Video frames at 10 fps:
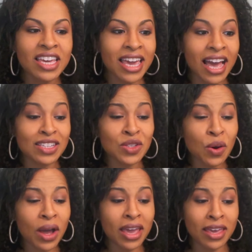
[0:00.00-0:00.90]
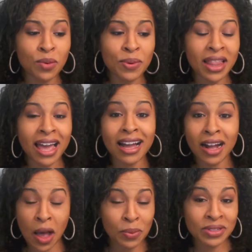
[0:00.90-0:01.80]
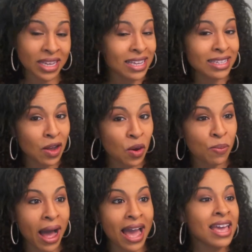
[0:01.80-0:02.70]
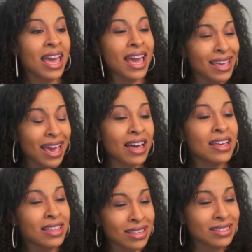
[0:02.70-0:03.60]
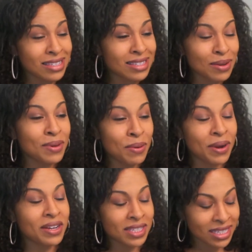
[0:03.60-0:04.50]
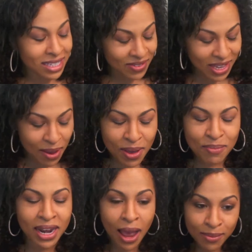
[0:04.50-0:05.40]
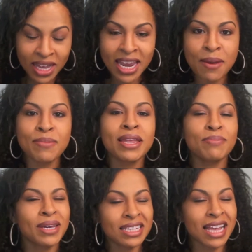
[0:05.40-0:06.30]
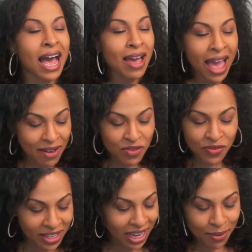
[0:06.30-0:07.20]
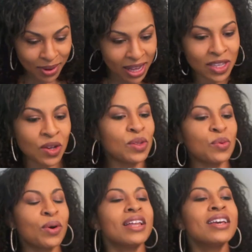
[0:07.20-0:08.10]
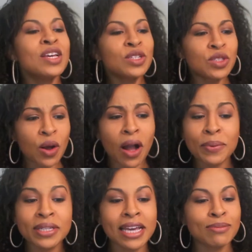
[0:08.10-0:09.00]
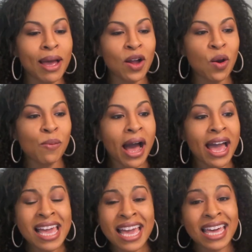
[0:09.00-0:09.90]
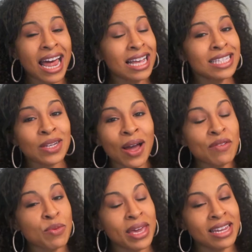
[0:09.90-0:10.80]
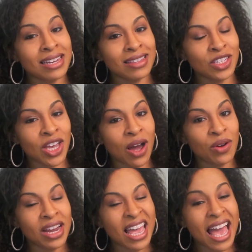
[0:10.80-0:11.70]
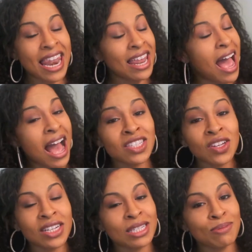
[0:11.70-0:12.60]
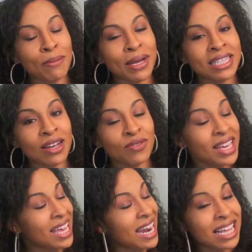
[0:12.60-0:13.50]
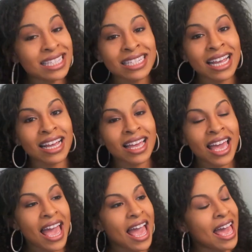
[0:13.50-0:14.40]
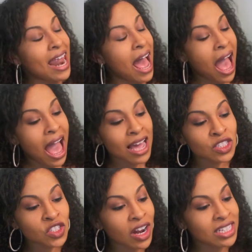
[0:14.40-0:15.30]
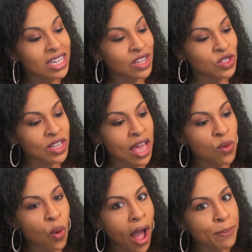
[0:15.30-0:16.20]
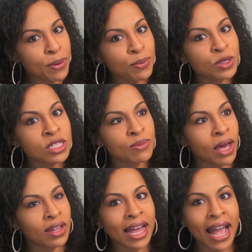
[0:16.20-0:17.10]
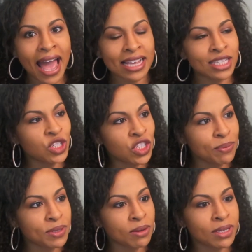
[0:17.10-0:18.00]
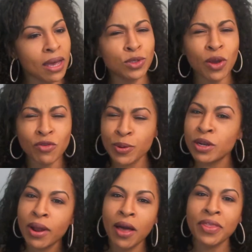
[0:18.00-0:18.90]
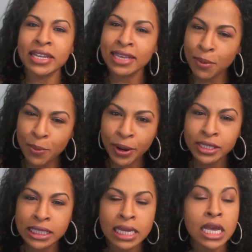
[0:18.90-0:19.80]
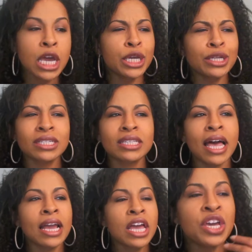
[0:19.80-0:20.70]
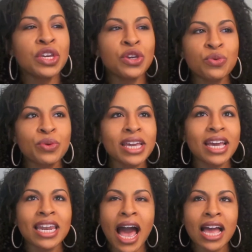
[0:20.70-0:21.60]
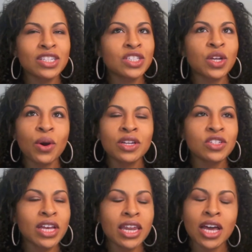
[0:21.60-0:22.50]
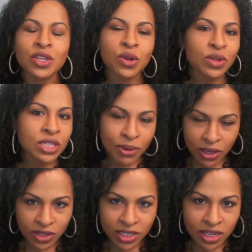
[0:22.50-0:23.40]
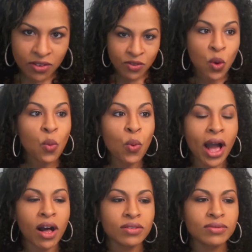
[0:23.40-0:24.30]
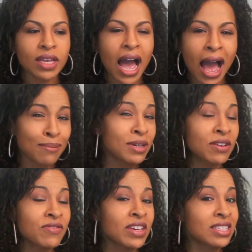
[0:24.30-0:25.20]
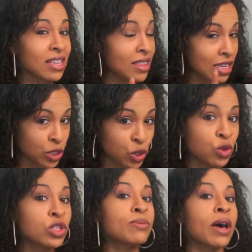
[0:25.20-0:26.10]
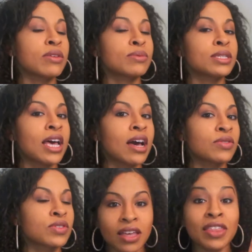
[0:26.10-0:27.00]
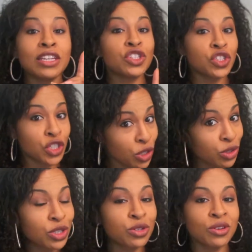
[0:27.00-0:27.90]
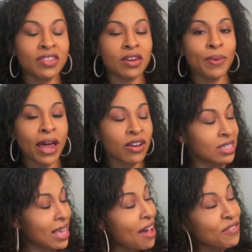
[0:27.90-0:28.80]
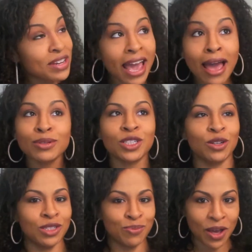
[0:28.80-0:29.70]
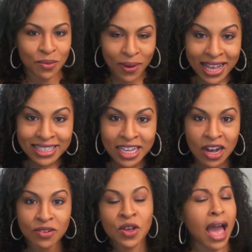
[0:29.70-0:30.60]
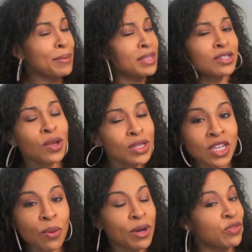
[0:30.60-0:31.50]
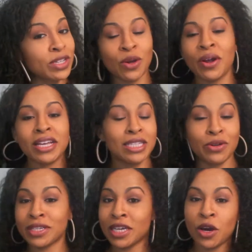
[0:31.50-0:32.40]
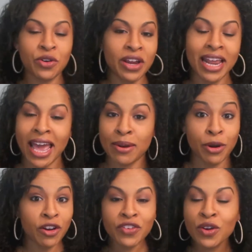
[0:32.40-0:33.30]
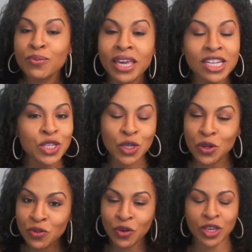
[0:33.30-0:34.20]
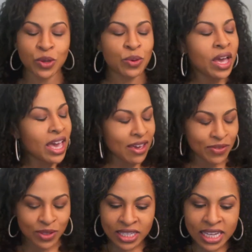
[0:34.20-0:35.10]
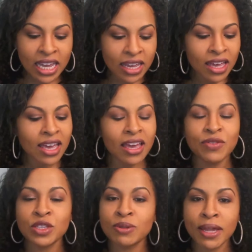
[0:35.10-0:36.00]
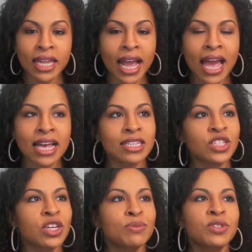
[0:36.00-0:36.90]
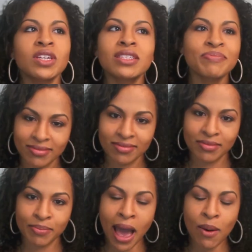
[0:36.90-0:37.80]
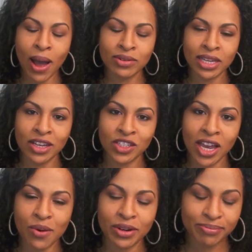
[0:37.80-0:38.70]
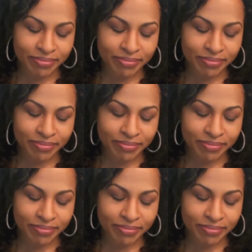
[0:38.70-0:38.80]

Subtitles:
Yeah, so it'll be like a couple days that go by. And yeah, this is some embarrassing stuff to admit, but I'm gonna admit it because I have a feeling I'm not the only one. So a couple days might go by and I still haven't made it in the shower. And I start to smell myself, and I stink. And I started to understand why people smell like ass and chips sometimes. You ever been around that type of person? You're just like, you reek, and I just don't understand how you don't smell yourself. Well, I'm convinced that they do smell themselves. They just choose to do nothing about it, because I for damn sure smell myself. I mean, there's only so much Victoria's Secret deodorant and perfume can do for you. If you stink, if you smell like ass and chips, just bow out and take a shower.